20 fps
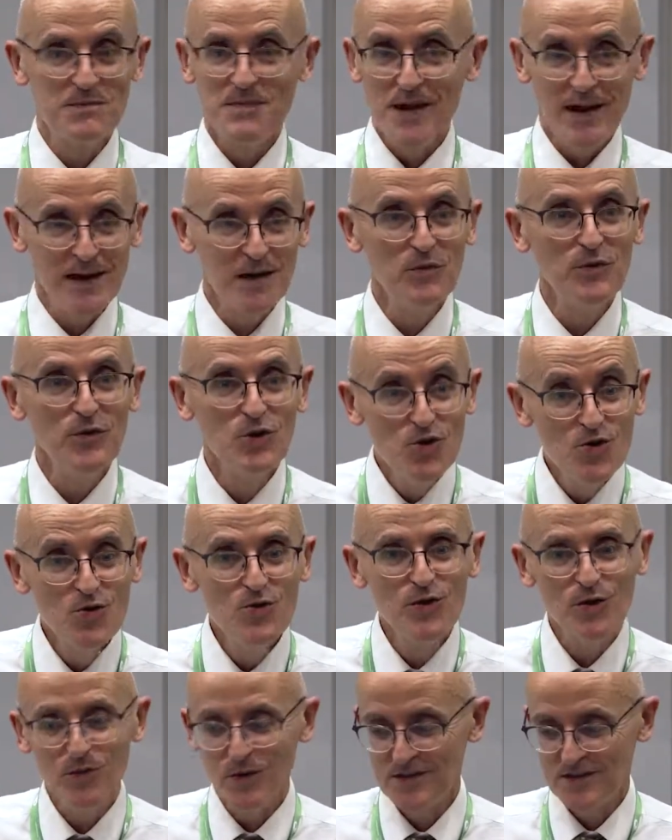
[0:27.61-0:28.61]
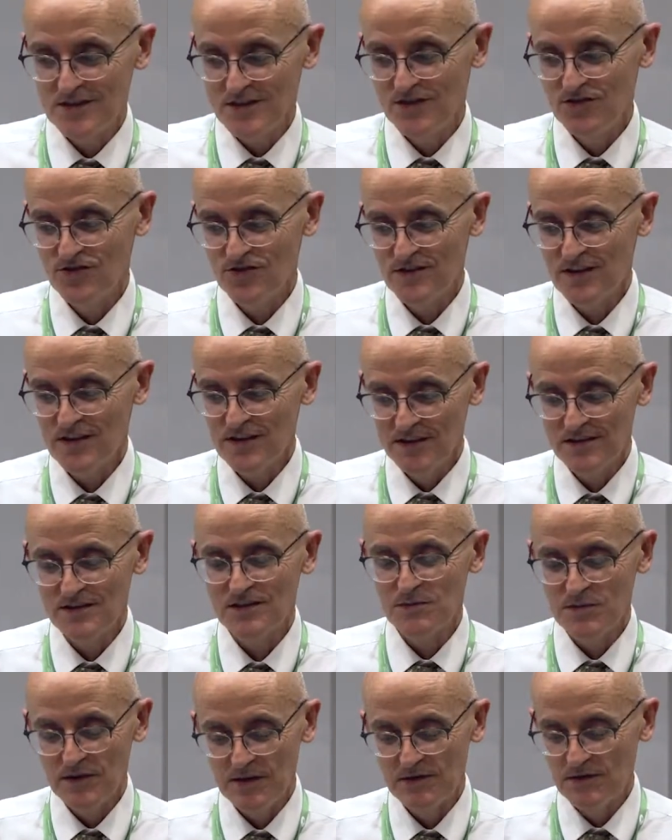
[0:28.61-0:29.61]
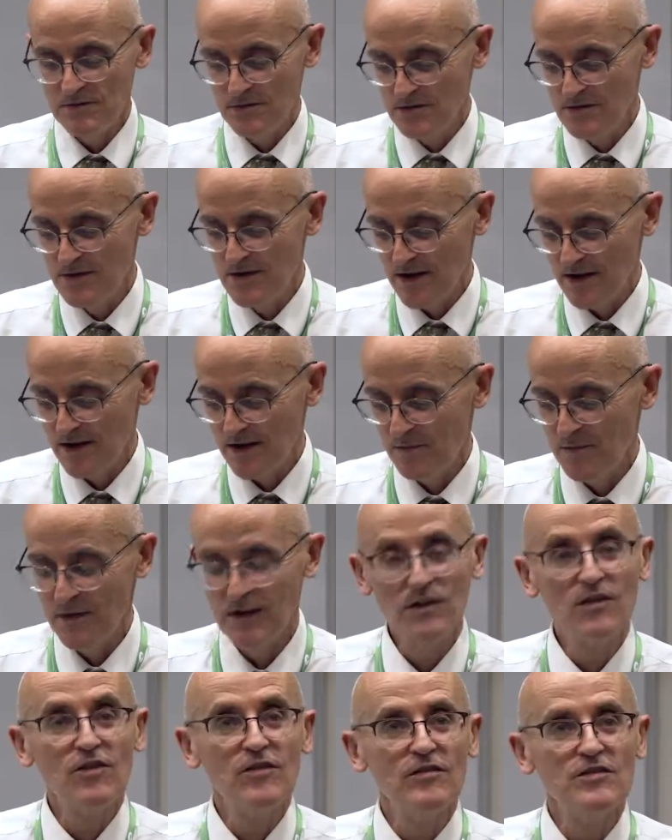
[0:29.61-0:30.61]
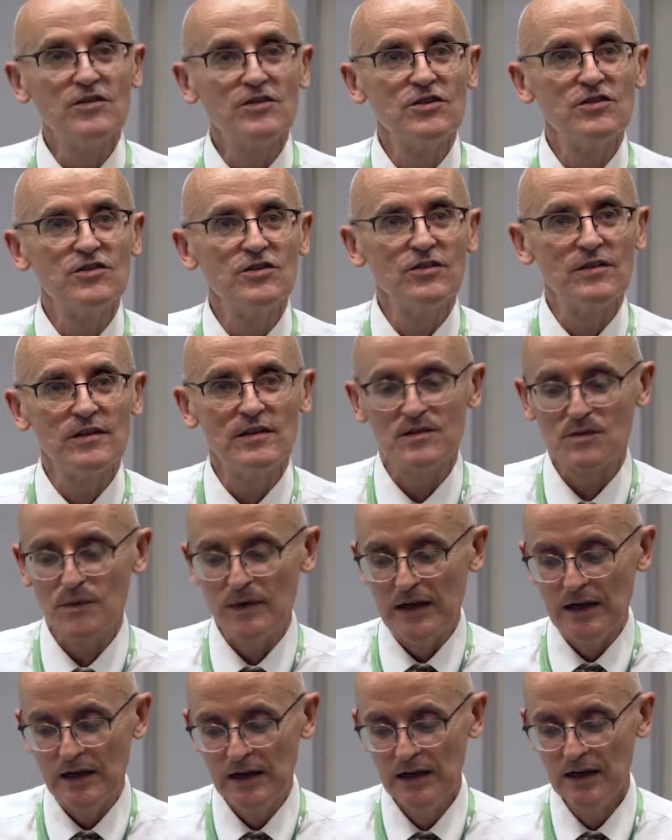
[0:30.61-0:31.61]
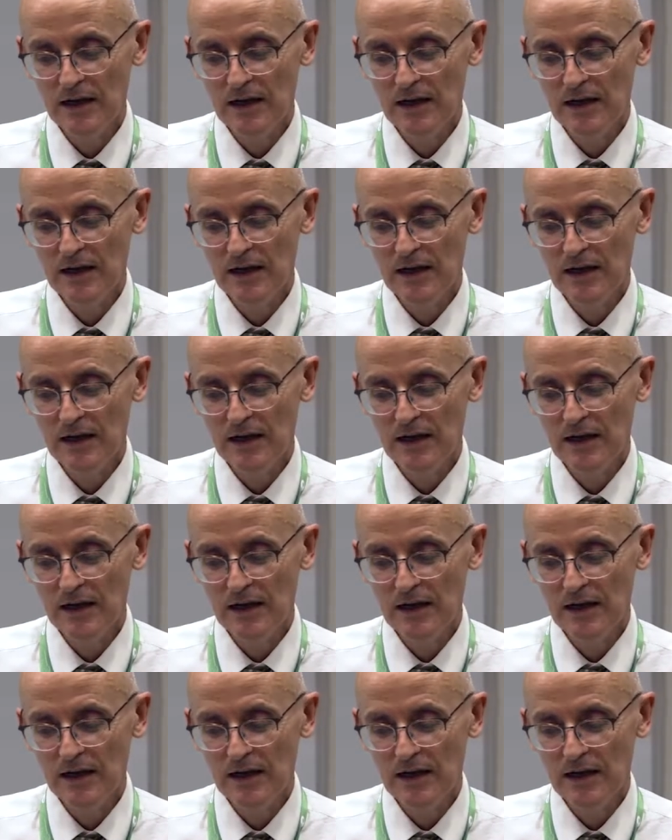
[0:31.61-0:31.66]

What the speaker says: anyone new that wants to join needs to be encouraged to join as well.